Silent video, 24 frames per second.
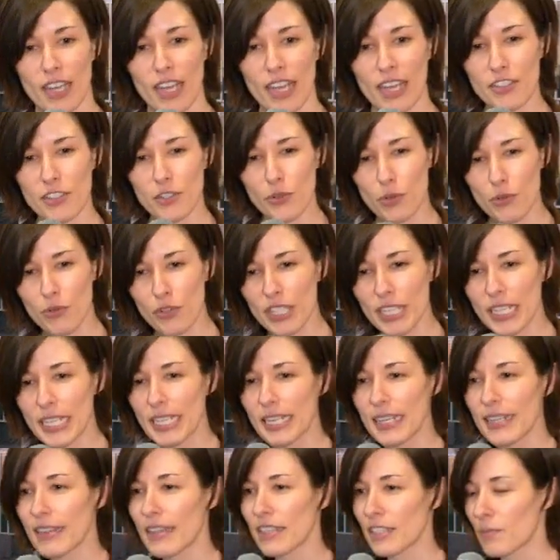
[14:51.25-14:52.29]
And so we really
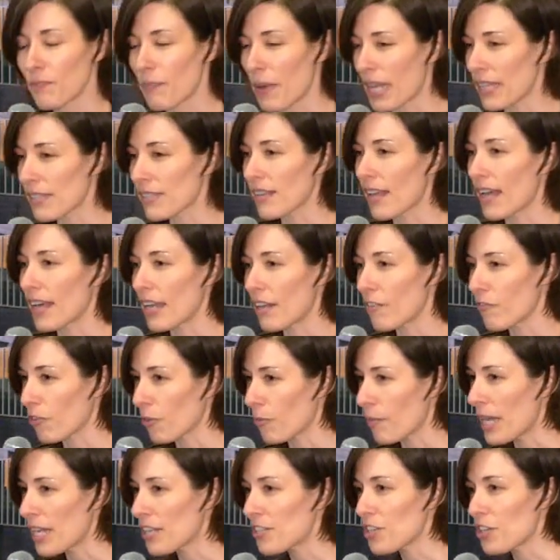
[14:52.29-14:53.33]
needed this baseline
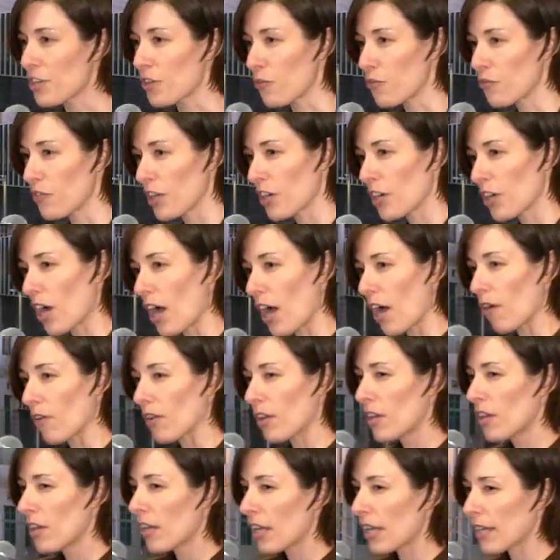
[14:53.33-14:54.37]
information to figure out
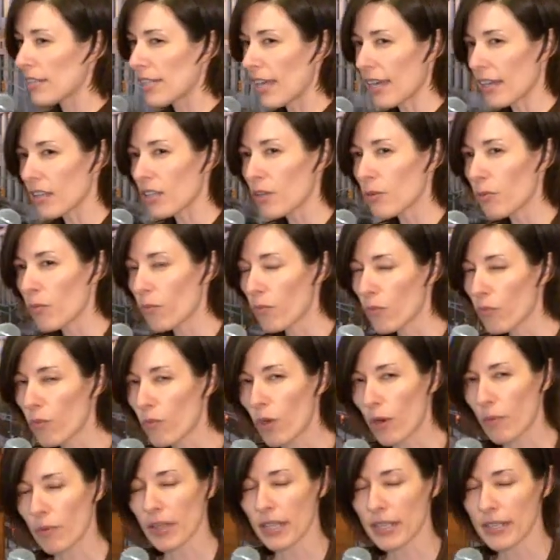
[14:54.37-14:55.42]
exactly
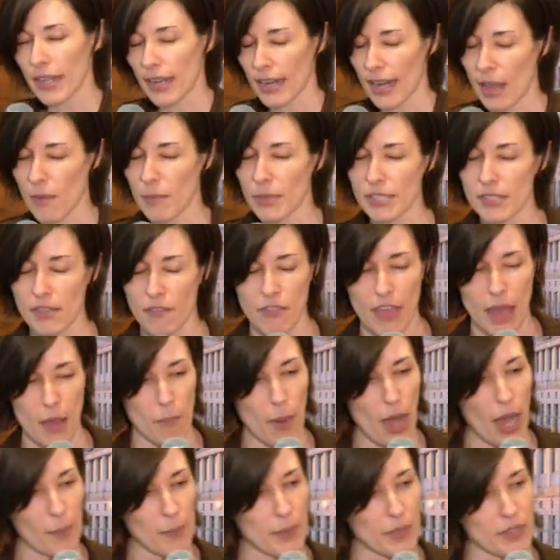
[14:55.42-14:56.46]
what were the dynamics of that
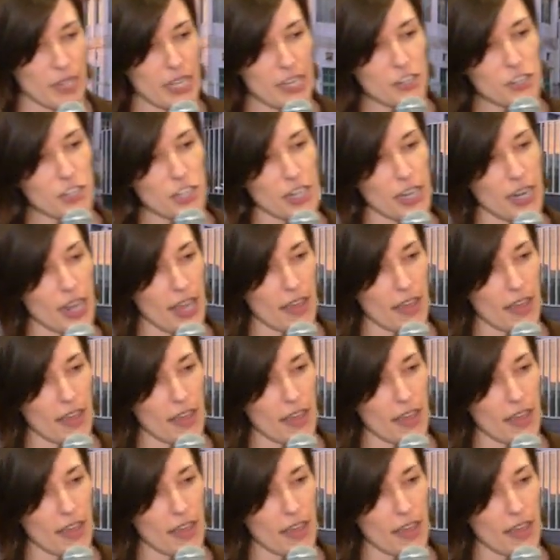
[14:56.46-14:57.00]
population,